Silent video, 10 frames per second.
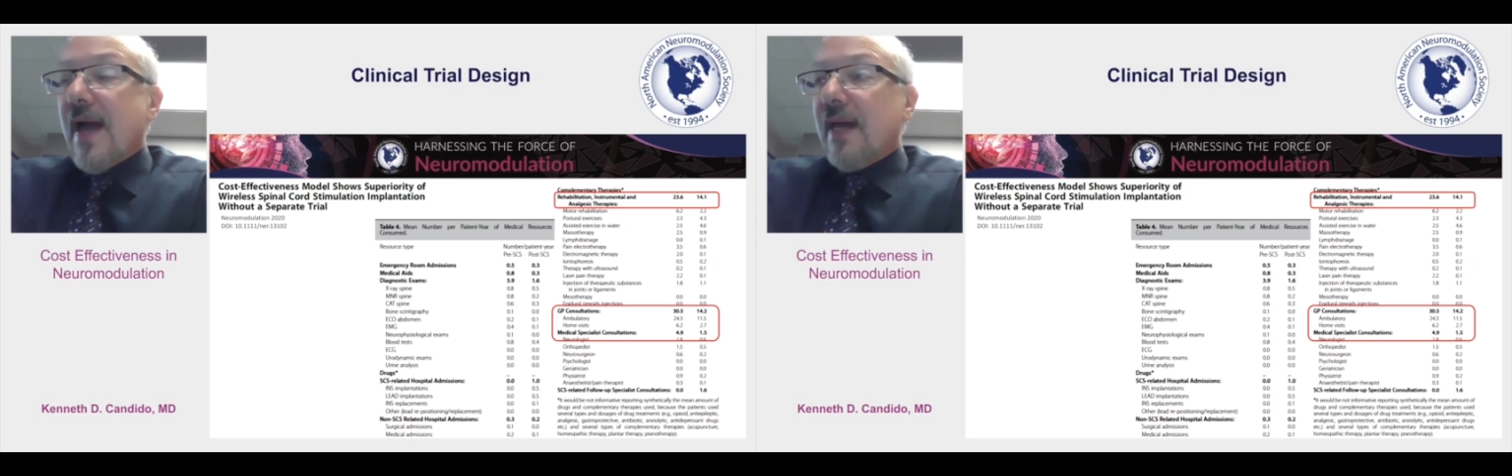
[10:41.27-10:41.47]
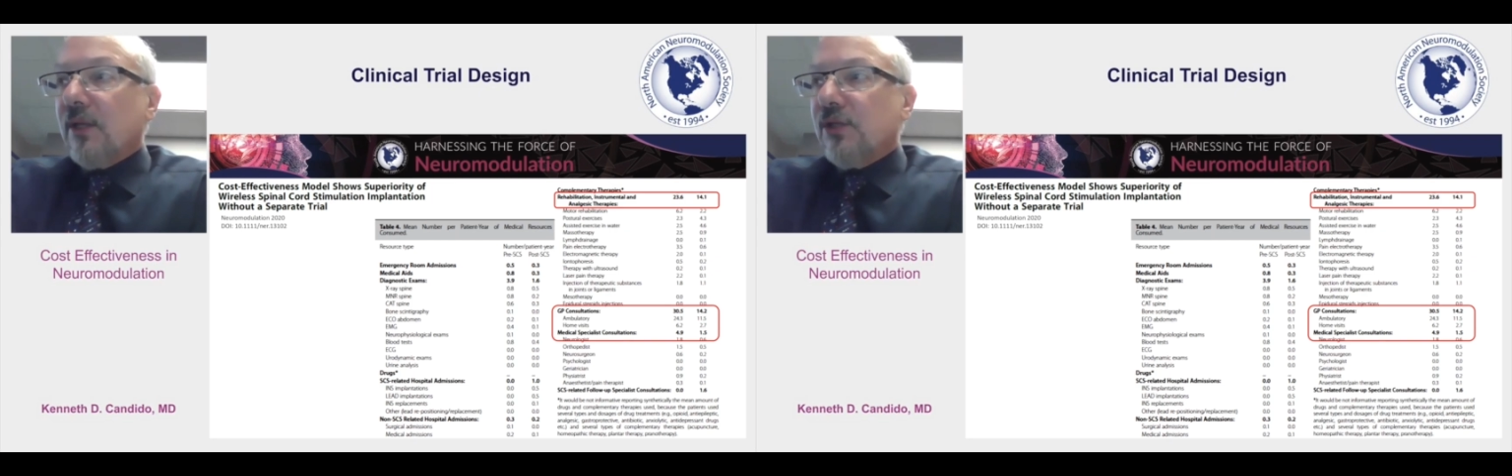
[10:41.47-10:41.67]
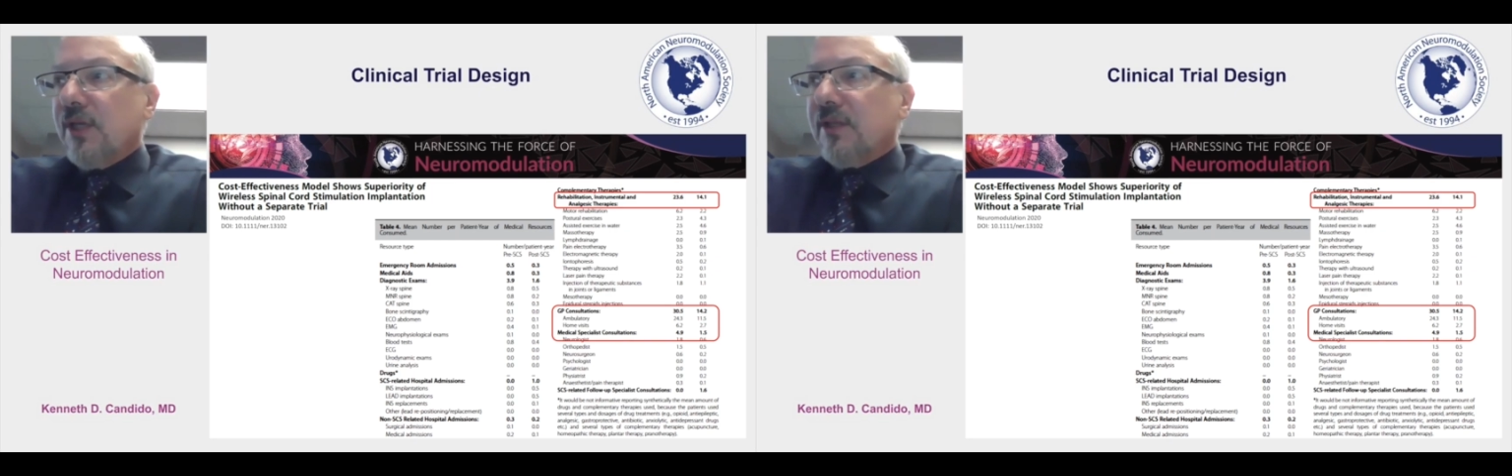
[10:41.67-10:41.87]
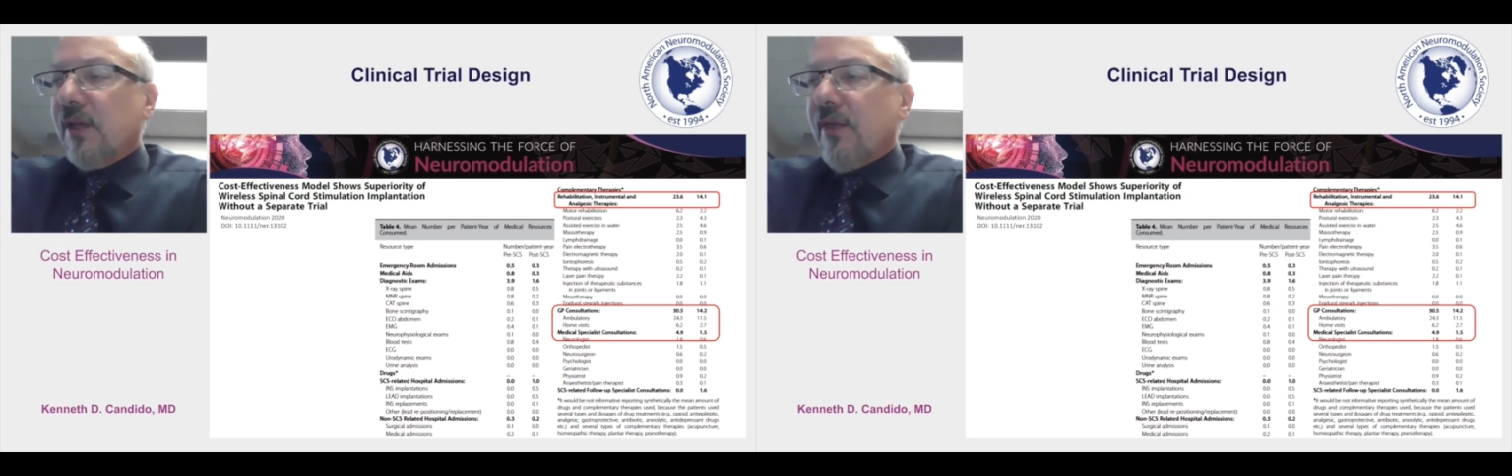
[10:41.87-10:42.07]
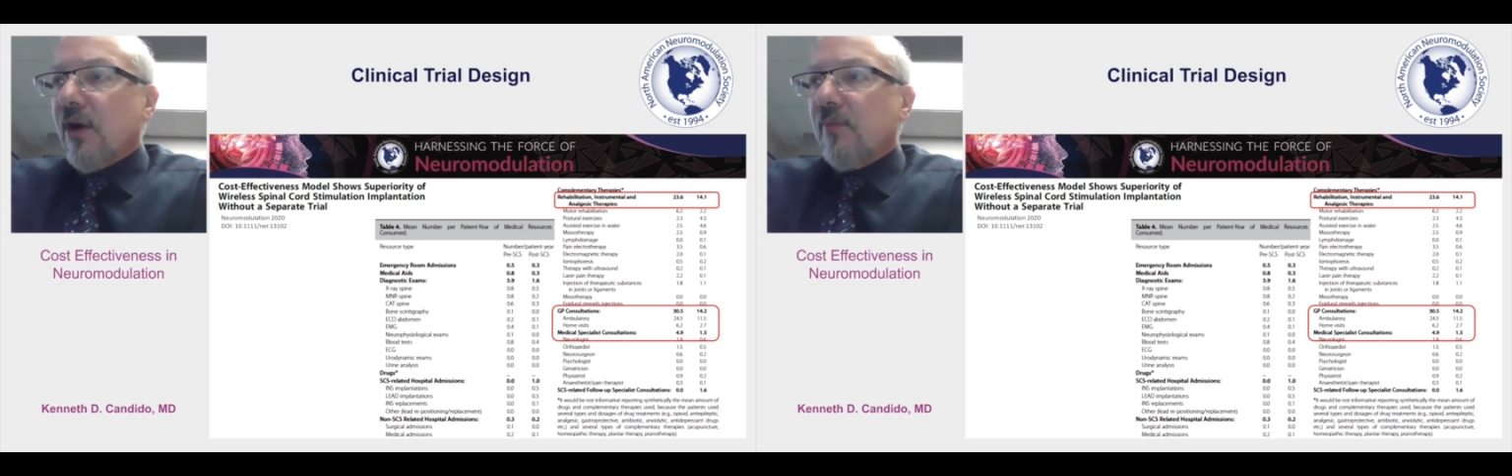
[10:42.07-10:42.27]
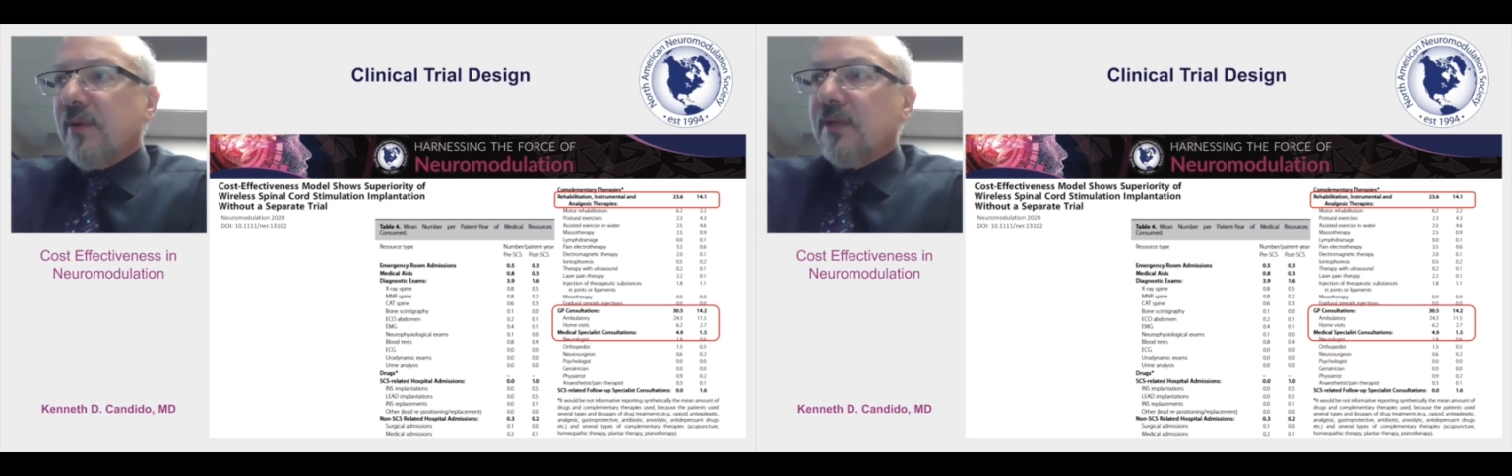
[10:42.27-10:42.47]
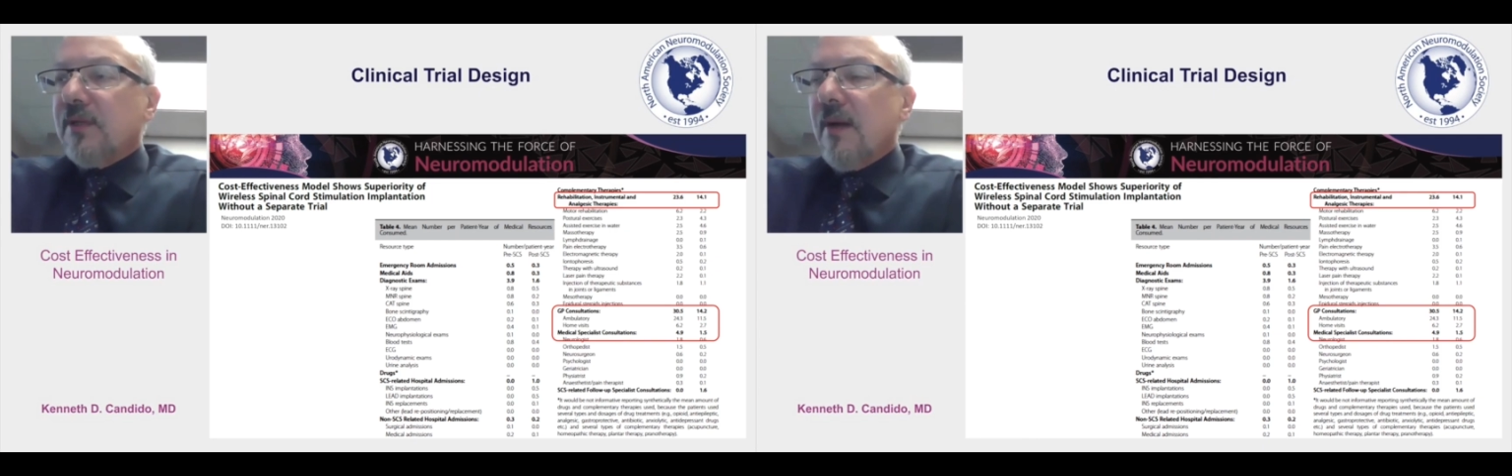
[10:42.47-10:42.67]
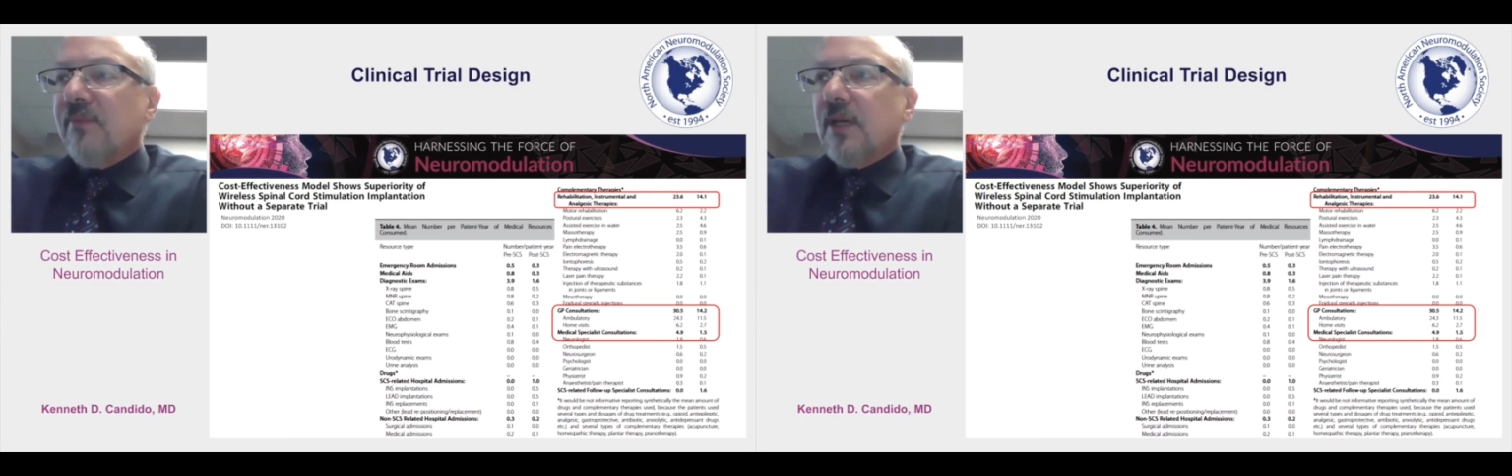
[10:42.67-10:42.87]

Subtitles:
analgesic therapies